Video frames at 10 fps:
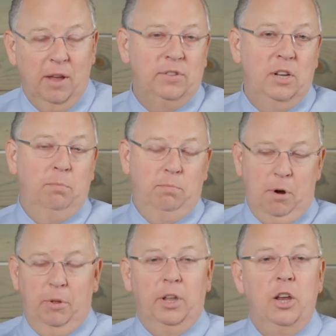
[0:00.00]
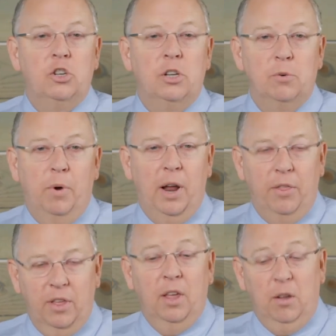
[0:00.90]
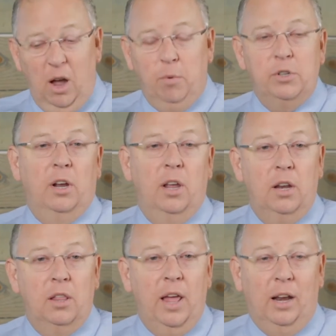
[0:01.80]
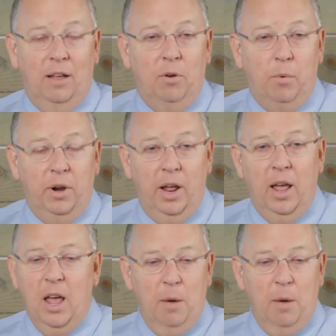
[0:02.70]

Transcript: I've seen publications and whatnot thinking, oh, I wish I could get to that level one day.